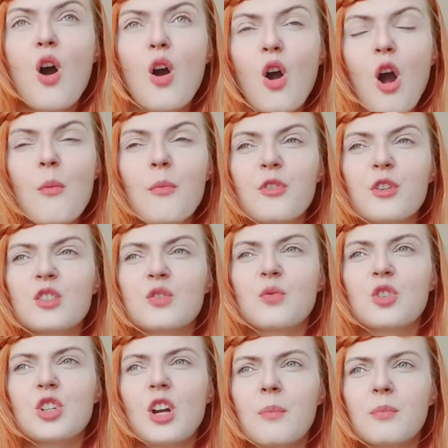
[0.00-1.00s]
comforts,
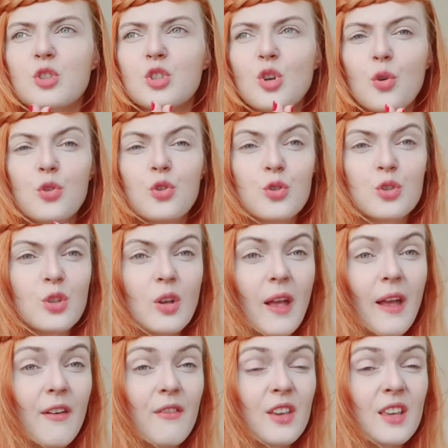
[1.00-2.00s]
which I'm so used to
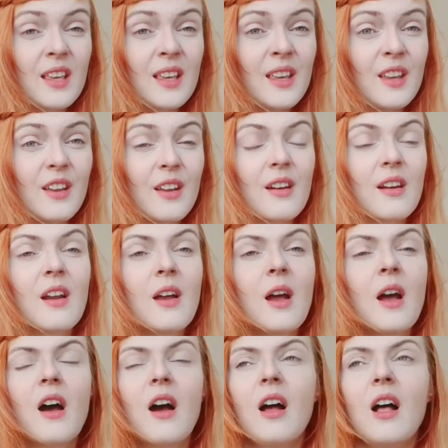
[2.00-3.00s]
having here,
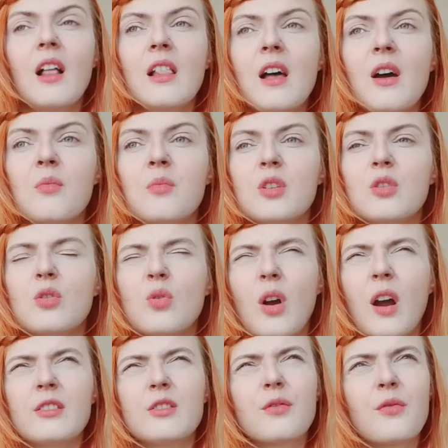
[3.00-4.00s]
allow me to
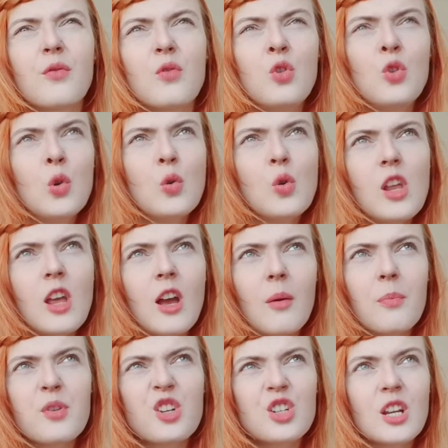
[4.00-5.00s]
kind of newly
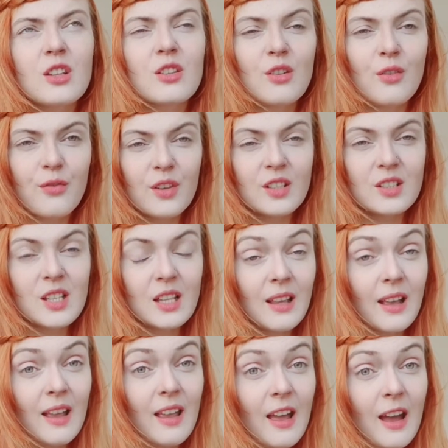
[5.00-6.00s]
appreciate the things that
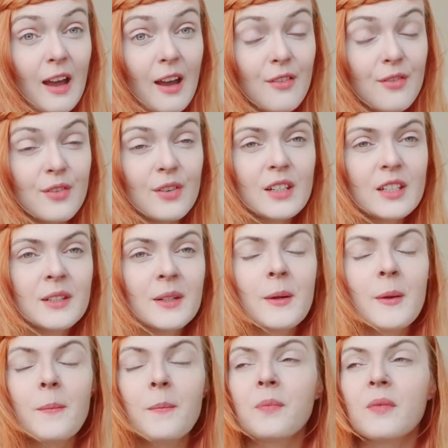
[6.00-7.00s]
I have.
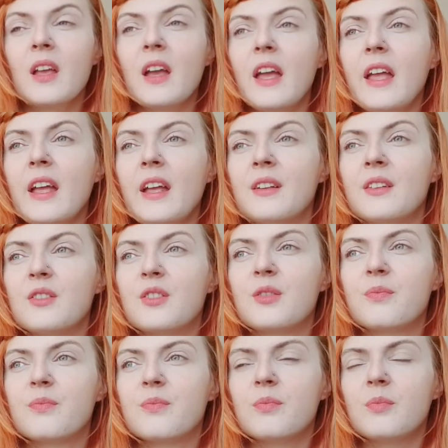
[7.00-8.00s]
And
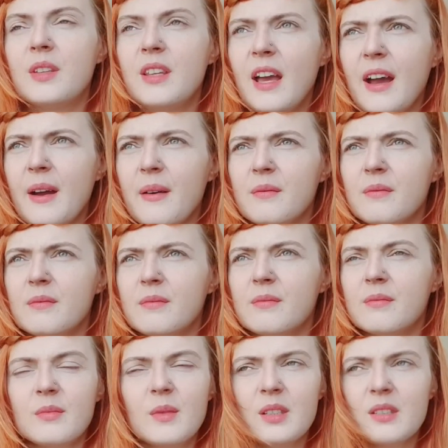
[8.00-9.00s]
yeah,
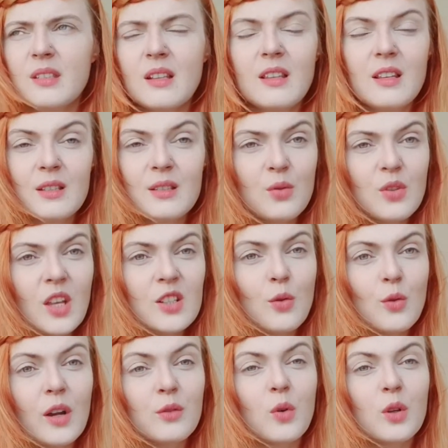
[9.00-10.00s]
that's
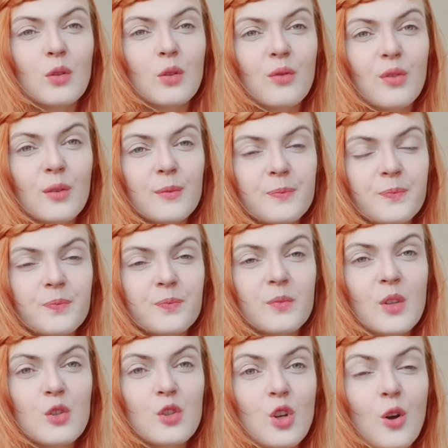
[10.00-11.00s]
quite wonderful.
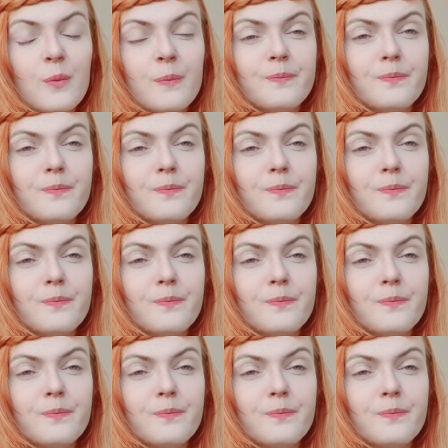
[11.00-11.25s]
So